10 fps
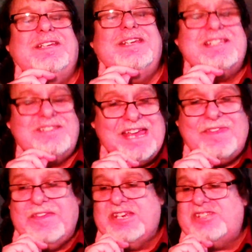Yes,
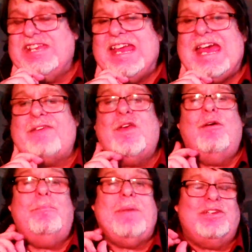they have.
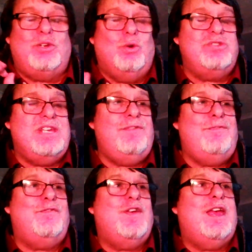But of course,
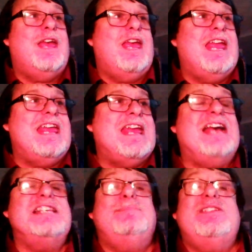if he
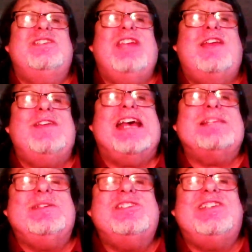has been
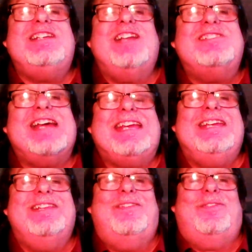seen
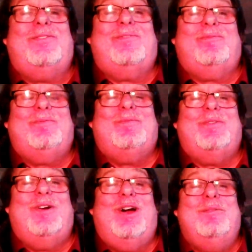attacking
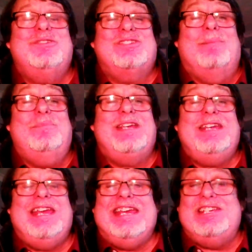
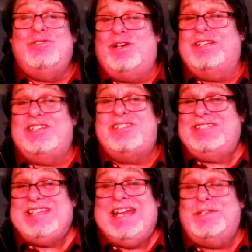somebody, he's not going to
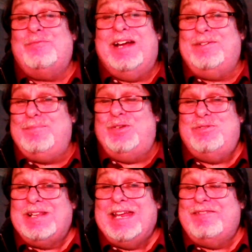stand around and
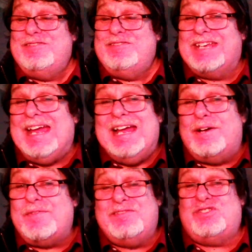mutilate her. He's going to get
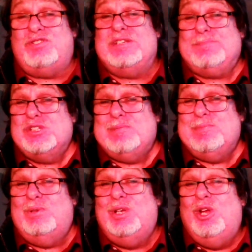out of there as soon as
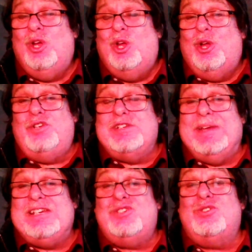possible. To do is
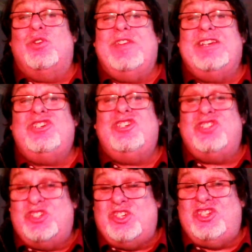make sure that she
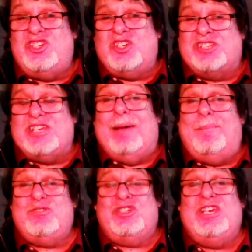shut
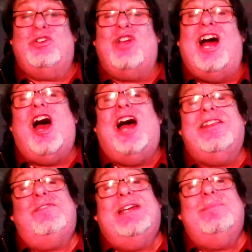up, or she could
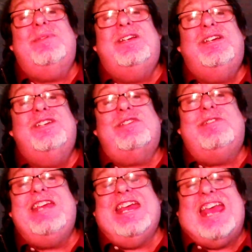identify him.
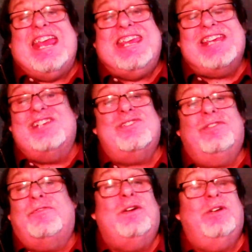So he cuts
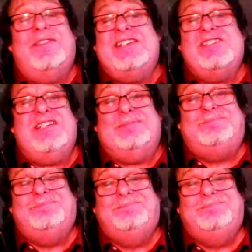her throat, and that's it.